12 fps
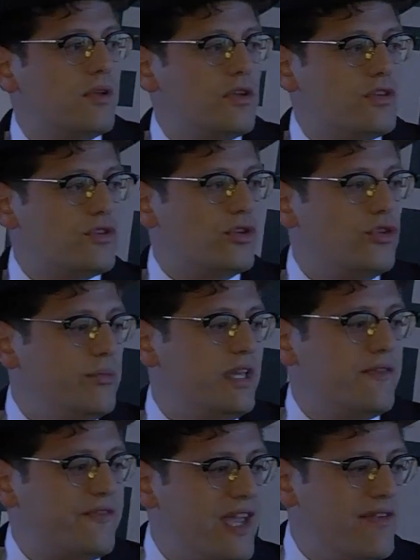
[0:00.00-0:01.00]
So do me a
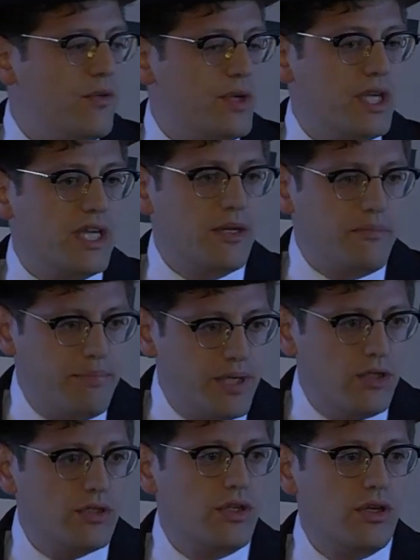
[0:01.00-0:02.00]
favor, when you're going to
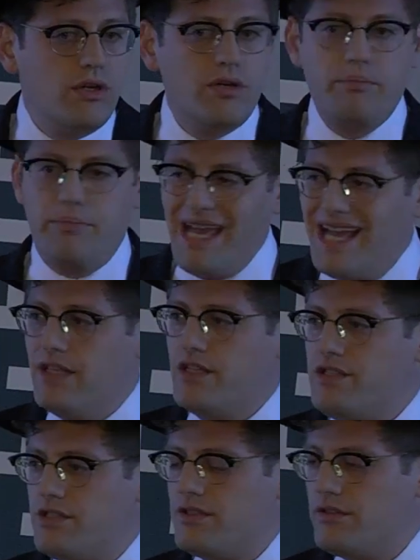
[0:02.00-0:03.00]
build your
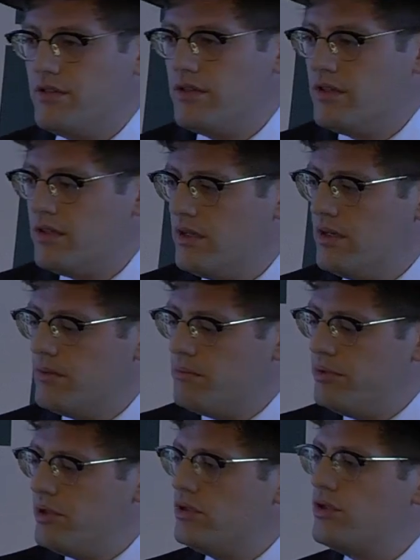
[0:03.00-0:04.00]
palace,
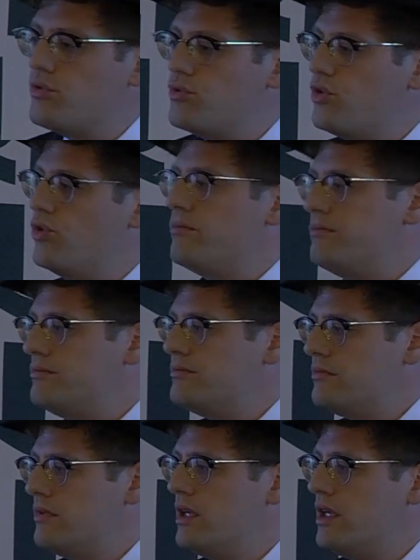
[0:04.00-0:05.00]
build a room
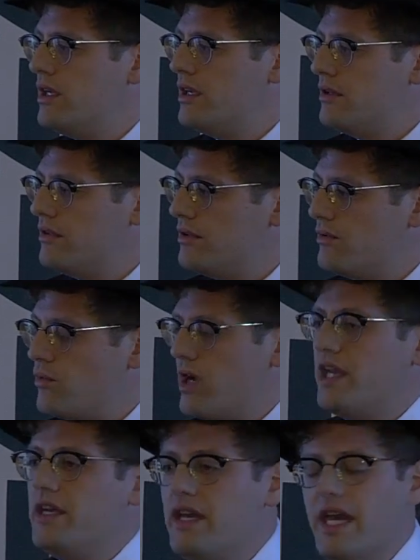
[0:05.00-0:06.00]

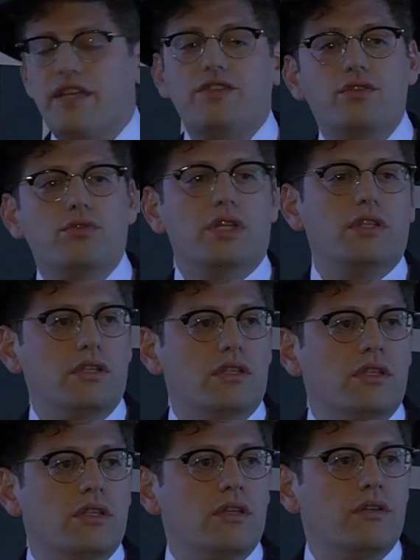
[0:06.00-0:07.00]
right next to it
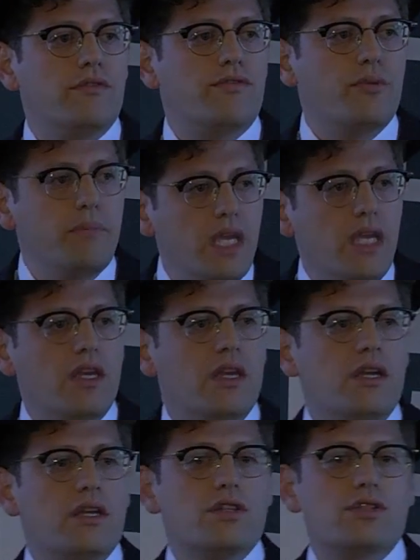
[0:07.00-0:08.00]
for me
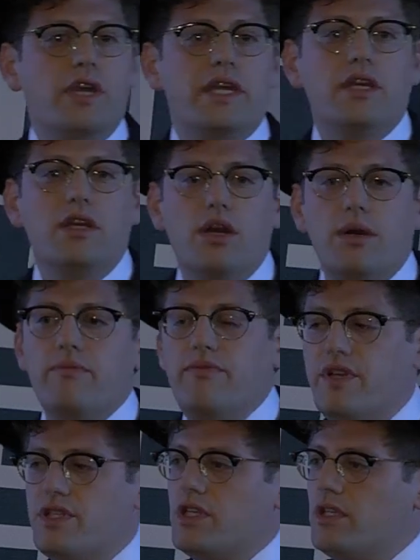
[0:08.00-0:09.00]
so I can come
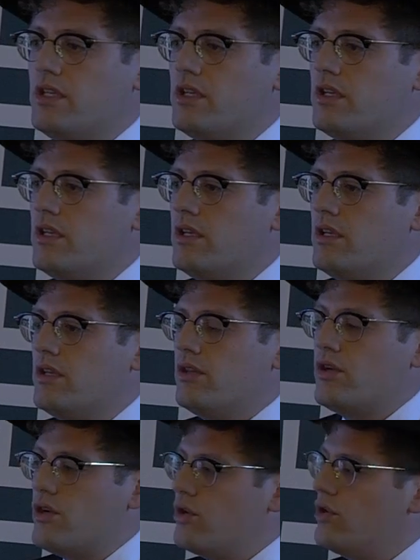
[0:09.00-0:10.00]
visit the
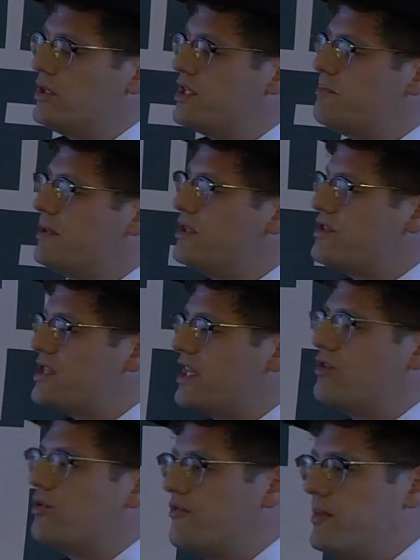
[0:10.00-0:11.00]
girl that's been the
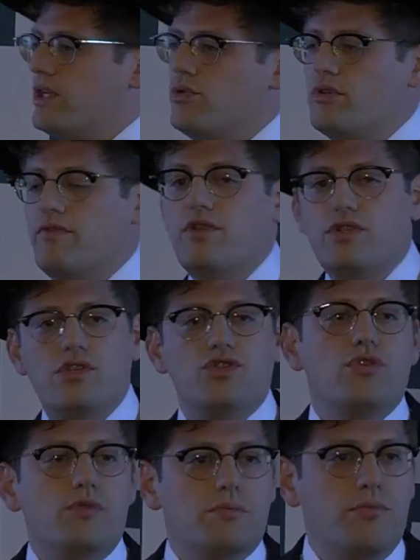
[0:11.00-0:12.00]
center of my universe since
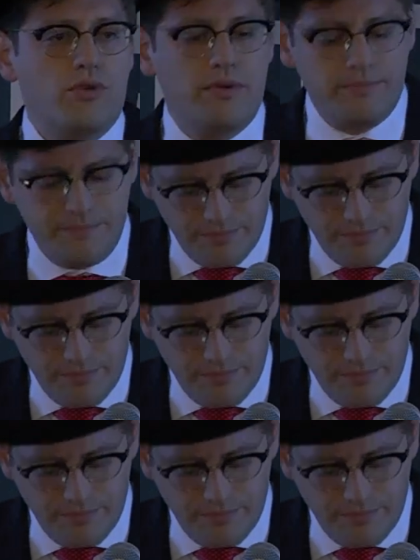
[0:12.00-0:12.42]
she was born.